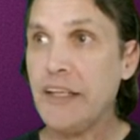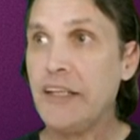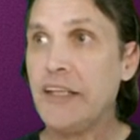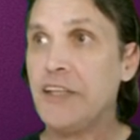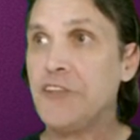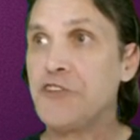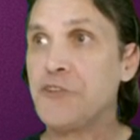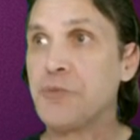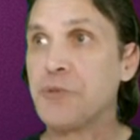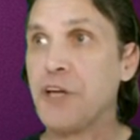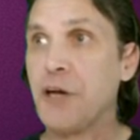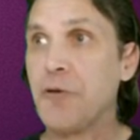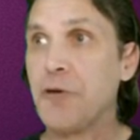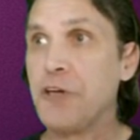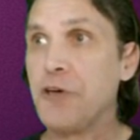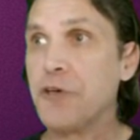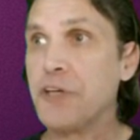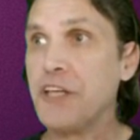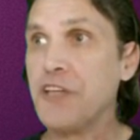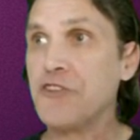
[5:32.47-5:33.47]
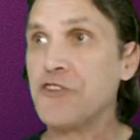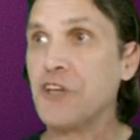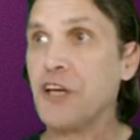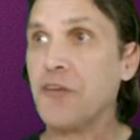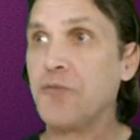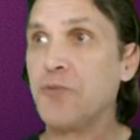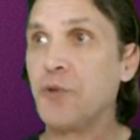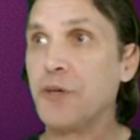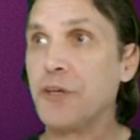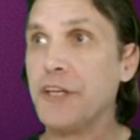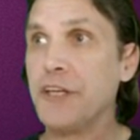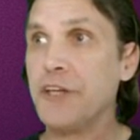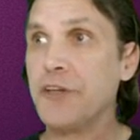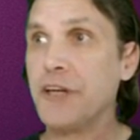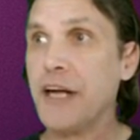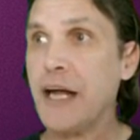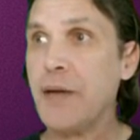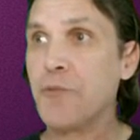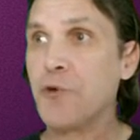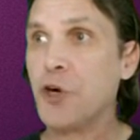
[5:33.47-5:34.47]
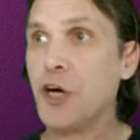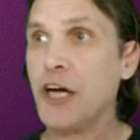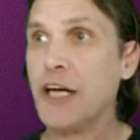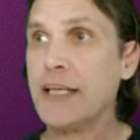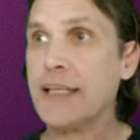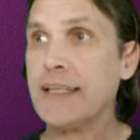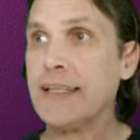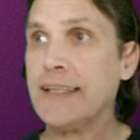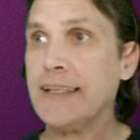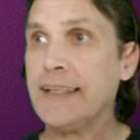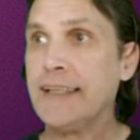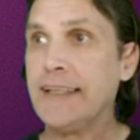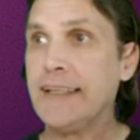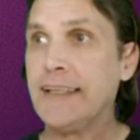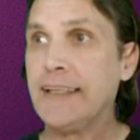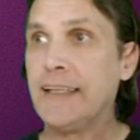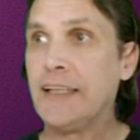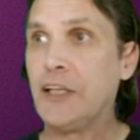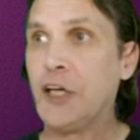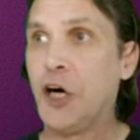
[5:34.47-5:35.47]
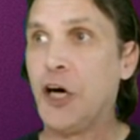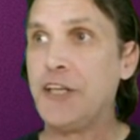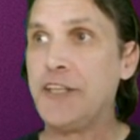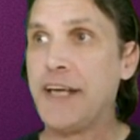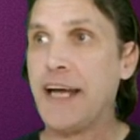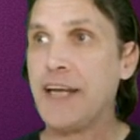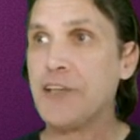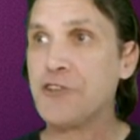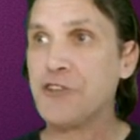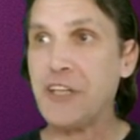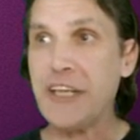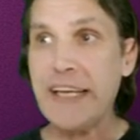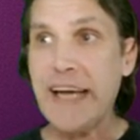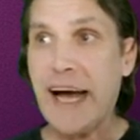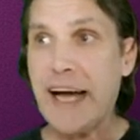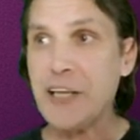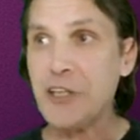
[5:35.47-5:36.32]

some karaoke software here, Amarok, Audacity. I